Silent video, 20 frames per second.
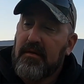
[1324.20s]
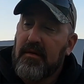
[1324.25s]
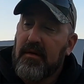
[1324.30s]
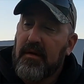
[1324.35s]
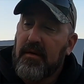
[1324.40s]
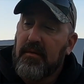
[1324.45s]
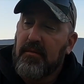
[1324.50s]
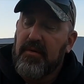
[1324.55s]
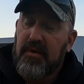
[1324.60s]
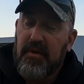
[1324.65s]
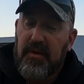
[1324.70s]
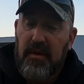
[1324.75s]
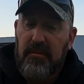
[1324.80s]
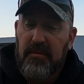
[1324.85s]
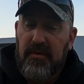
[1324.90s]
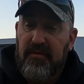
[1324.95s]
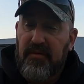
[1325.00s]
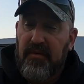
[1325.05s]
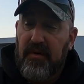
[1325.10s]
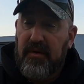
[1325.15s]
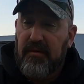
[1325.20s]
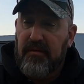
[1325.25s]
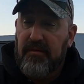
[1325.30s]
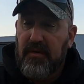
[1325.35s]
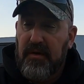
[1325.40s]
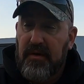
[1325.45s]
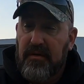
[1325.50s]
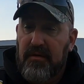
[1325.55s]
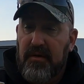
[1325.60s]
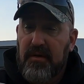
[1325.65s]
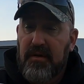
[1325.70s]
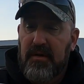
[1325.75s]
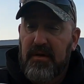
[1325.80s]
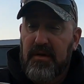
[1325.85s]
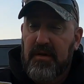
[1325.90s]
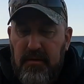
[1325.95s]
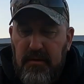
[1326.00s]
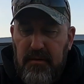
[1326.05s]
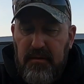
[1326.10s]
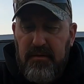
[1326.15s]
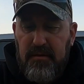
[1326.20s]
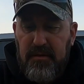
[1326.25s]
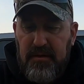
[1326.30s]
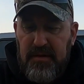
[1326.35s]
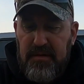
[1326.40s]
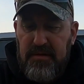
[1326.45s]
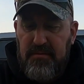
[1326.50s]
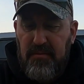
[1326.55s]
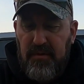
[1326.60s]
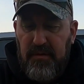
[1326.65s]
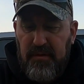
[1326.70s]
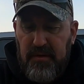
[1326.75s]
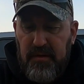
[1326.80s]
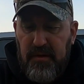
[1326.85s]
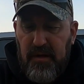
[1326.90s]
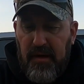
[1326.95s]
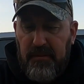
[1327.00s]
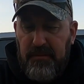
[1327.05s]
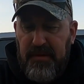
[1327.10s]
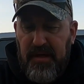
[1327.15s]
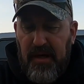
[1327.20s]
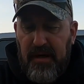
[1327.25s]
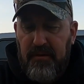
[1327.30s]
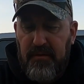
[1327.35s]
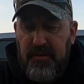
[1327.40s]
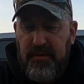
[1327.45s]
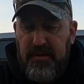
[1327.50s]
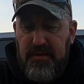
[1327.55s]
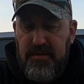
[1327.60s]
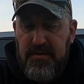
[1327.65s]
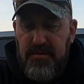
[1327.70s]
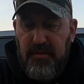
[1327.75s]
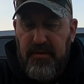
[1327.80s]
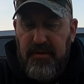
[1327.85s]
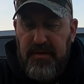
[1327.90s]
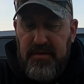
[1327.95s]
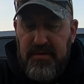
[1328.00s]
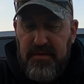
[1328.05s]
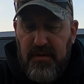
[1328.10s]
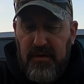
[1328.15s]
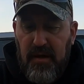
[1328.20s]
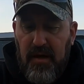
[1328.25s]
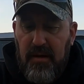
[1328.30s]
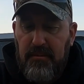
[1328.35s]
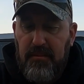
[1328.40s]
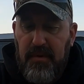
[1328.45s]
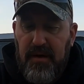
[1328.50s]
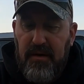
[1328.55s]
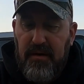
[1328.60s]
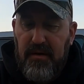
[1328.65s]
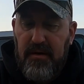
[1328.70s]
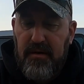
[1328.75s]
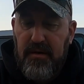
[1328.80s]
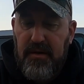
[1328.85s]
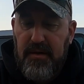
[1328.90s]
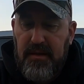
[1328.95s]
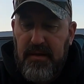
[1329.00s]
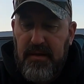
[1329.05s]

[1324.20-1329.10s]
with a lemon flavor. These really, I mean, I really enjoy these a lot better